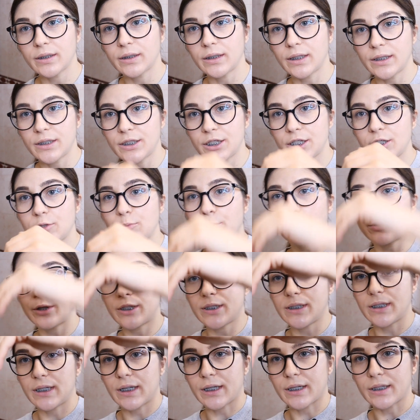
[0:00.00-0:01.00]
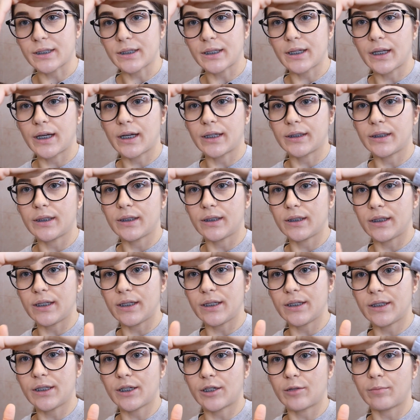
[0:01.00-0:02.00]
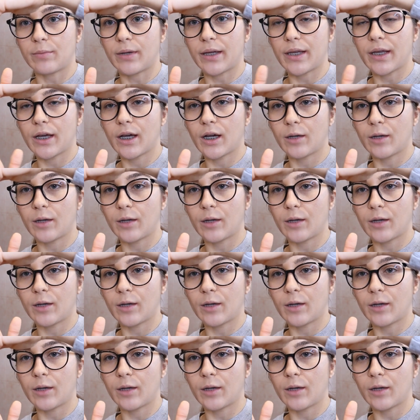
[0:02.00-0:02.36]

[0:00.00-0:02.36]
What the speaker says: let's just pretend that these are my